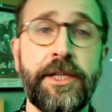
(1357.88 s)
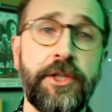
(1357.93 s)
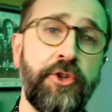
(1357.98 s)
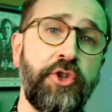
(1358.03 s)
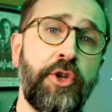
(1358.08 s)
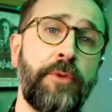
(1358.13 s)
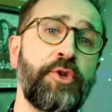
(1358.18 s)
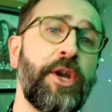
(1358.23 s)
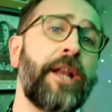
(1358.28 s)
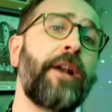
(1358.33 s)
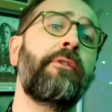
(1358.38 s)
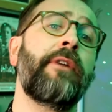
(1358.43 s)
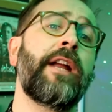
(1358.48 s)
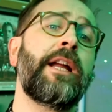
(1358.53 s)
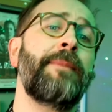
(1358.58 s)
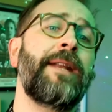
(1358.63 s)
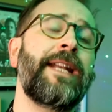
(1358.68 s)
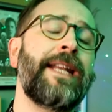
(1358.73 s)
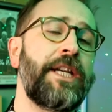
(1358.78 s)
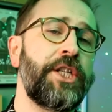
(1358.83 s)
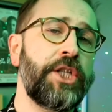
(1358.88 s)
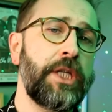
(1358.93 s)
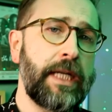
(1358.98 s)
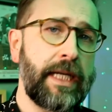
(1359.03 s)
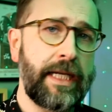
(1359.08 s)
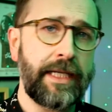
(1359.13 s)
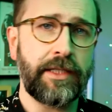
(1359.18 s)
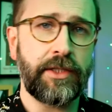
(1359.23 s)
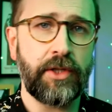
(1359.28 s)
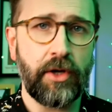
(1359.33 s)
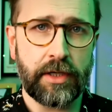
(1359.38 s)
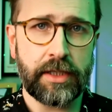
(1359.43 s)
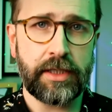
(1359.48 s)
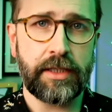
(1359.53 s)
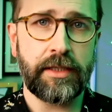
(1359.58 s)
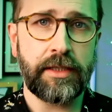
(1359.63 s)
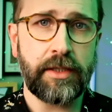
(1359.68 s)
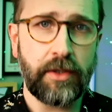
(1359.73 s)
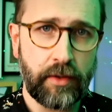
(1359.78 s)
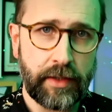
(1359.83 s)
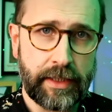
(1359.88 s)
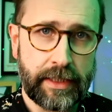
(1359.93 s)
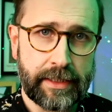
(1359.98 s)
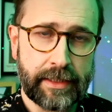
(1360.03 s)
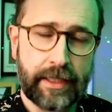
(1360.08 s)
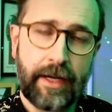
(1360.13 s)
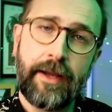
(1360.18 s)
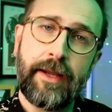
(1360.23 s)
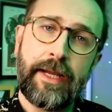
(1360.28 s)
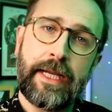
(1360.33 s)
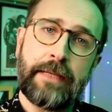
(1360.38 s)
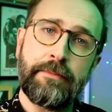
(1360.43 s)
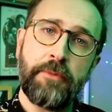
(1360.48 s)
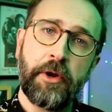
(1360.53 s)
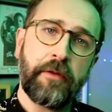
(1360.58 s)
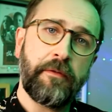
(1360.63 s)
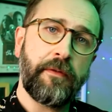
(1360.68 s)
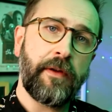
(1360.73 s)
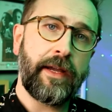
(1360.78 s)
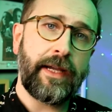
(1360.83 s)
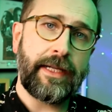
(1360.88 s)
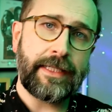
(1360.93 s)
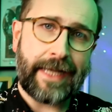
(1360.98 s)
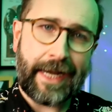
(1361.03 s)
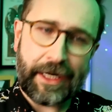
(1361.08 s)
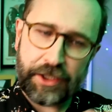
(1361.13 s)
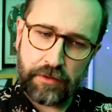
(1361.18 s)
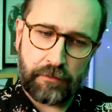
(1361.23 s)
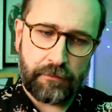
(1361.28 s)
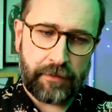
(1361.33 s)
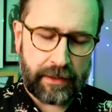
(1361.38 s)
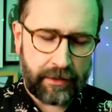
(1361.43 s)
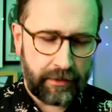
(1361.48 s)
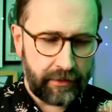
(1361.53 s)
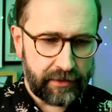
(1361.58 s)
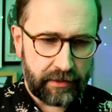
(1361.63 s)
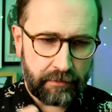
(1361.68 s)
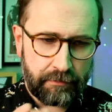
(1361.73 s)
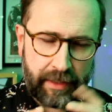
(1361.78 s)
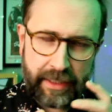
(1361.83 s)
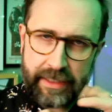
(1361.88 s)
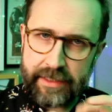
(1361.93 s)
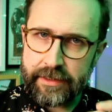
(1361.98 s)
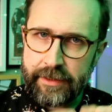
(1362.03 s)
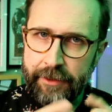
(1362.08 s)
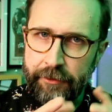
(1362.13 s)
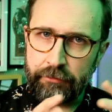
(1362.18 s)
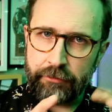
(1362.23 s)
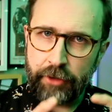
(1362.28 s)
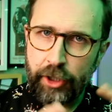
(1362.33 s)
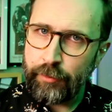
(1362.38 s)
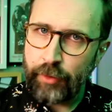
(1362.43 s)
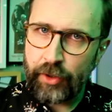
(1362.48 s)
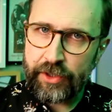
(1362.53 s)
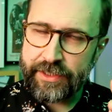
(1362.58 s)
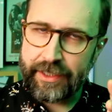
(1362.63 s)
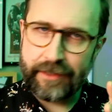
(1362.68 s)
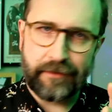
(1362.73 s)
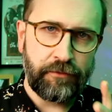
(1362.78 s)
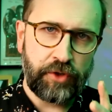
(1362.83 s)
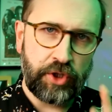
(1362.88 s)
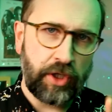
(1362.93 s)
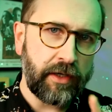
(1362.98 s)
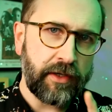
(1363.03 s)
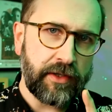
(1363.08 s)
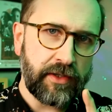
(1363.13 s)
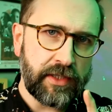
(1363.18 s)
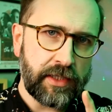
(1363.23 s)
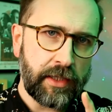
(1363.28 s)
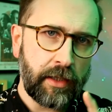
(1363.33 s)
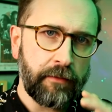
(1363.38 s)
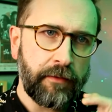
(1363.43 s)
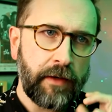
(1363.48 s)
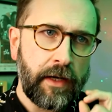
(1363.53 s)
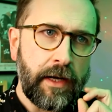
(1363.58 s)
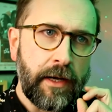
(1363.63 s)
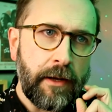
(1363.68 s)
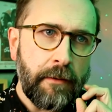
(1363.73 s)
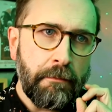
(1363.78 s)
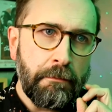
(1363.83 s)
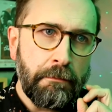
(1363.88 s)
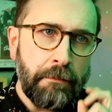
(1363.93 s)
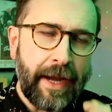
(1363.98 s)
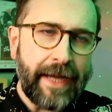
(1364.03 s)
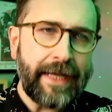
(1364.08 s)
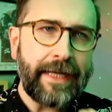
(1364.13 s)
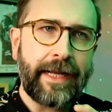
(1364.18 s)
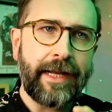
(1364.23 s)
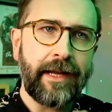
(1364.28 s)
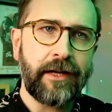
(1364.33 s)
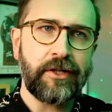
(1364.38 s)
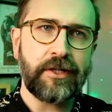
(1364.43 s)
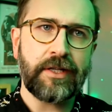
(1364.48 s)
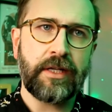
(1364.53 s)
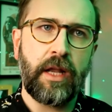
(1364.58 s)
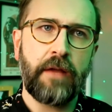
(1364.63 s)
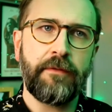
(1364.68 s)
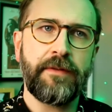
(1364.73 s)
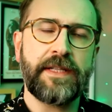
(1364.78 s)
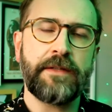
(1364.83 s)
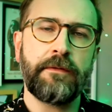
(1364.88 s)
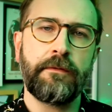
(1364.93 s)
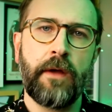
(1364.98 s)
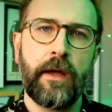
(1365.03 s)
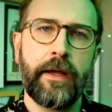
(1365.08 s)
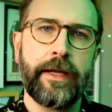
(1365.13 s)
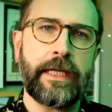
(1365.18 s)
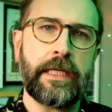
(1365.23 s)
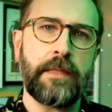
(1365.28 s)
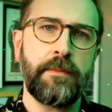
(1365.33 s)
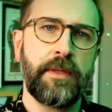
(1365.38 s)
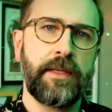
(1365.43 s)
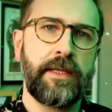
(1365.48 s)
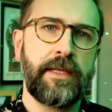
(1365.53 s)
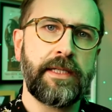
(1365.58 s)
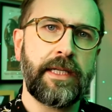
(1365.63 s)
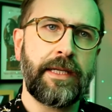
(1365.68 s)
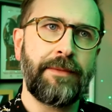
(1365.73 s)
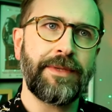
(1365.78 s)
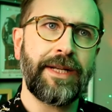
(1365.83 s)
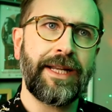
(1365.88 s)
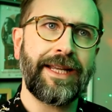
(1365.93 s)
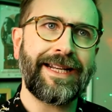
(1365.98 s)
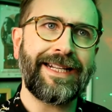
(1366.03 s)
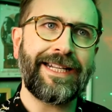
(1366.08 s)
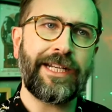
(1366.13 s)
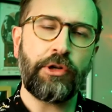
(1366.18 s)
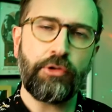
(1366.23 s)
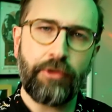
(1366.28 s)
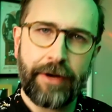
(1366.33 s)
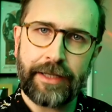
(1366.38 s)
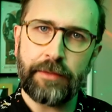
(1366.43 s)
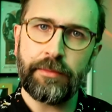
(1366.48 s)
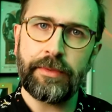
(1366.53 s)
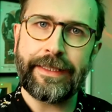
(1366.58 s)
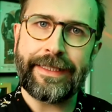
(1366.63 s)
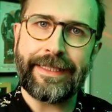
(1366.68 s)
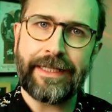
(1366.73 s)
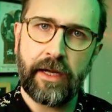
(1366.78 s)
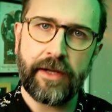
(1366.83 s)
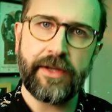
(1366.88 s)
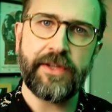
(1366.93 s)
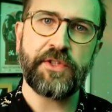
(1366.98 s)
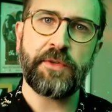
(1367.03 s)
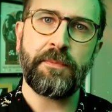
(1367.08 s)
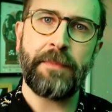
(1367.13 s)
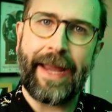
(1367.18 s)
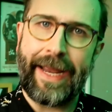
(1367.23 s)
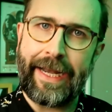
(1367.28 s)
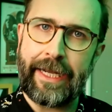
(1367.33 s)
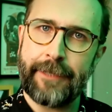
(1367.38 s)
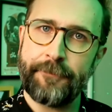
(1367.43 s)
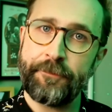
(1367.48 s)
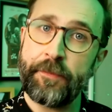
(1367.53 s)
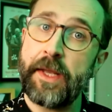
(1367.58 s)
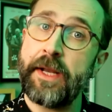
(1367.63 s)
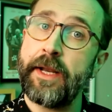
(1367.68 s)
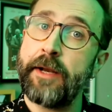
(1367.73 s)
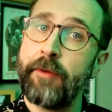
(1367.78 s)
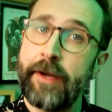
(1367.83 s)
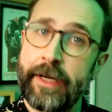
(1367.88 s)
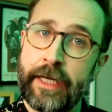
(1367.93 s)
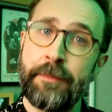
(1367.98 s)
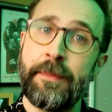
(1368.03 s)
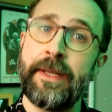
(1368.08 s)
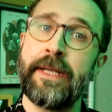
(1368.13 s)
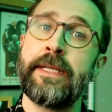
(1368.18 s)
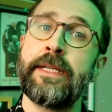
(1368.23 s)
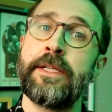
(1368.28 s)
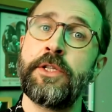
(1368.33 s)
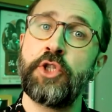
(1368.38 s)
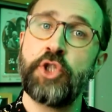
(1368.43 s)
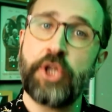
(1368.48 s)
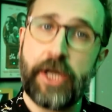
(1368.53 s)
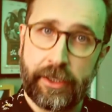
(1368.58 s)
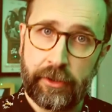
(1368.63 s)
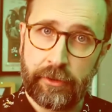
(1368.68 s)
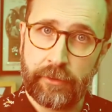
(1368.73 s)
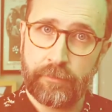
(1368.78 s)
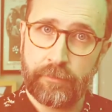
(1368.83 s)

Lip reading: YouTube channel recommendation is Dr. Toys. He modifies action figures and makes little robots out of junk and stuff. Mainly I just love his vibe. He seems like an incredibly nice man, and I recommend his channel.